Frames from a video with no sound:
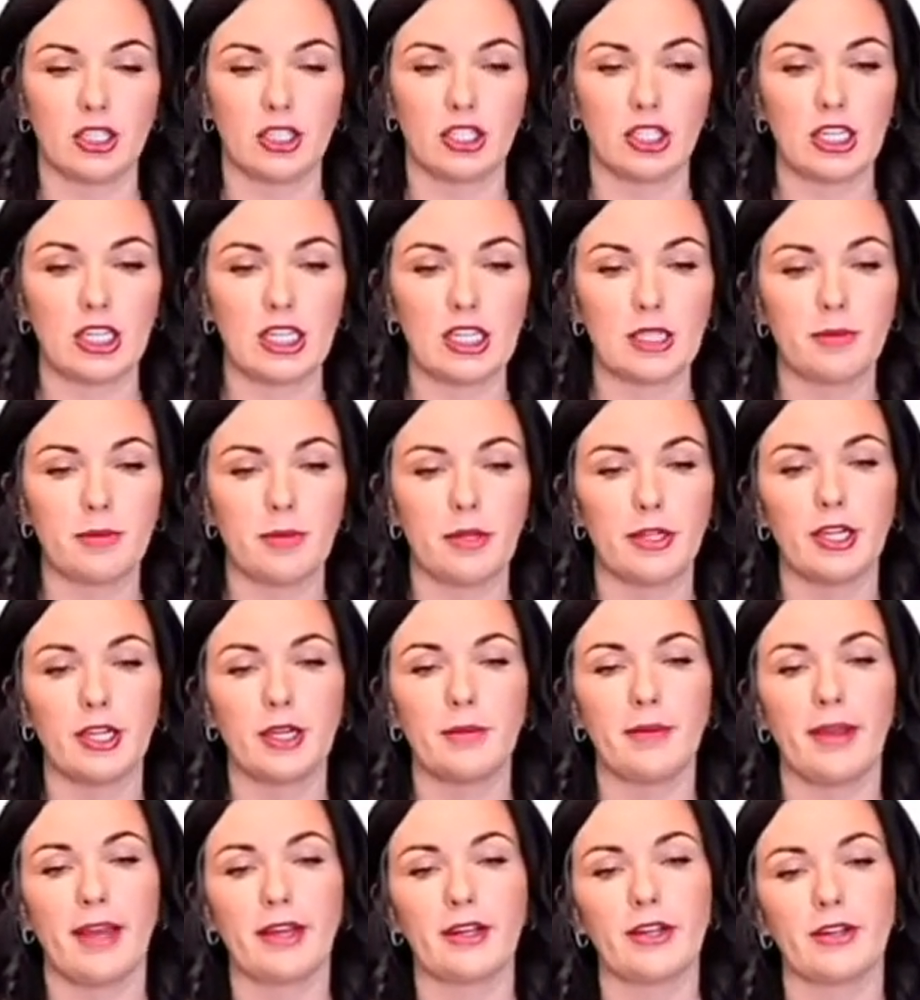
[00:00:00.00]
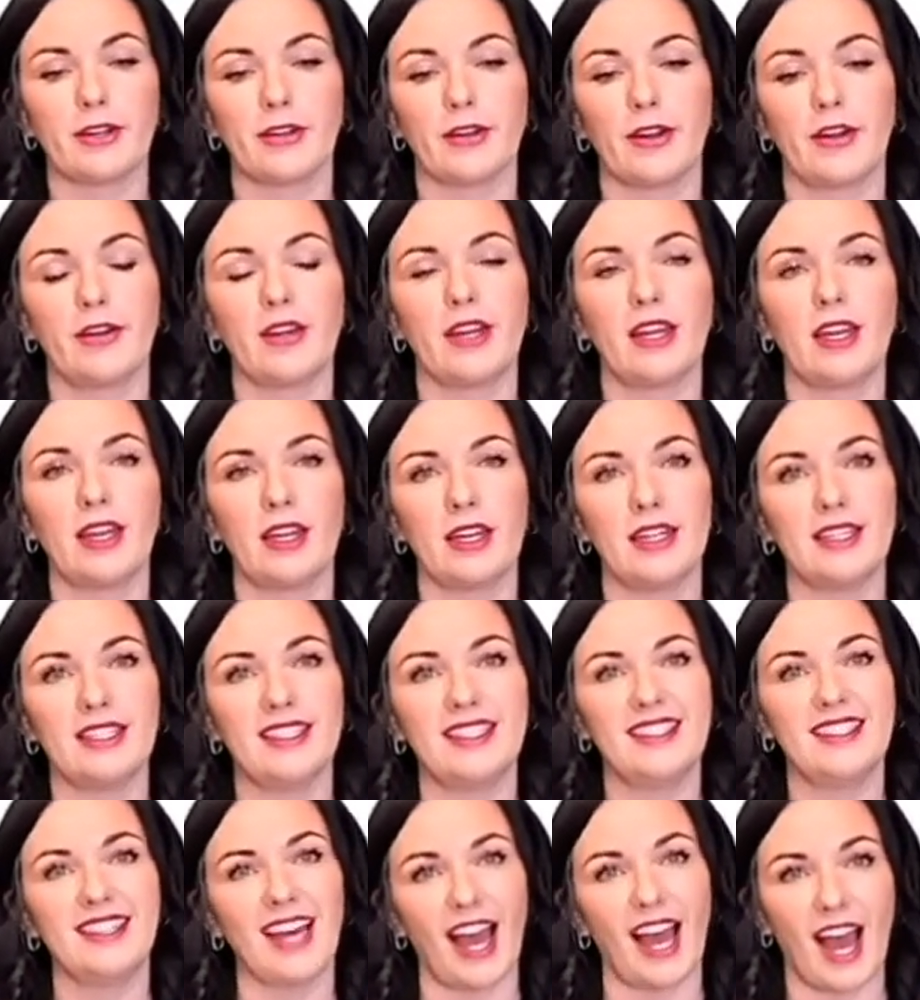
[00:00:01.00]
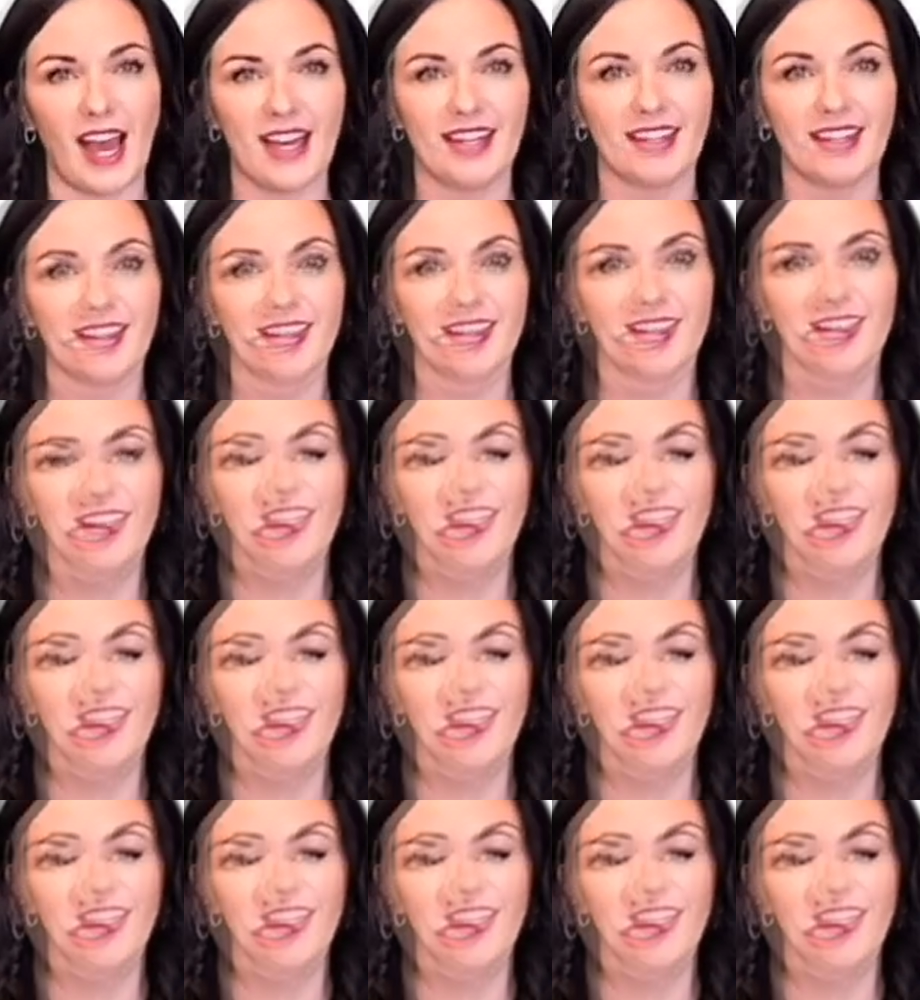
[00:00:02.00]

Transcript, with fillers: Cheeseburger macaroni done.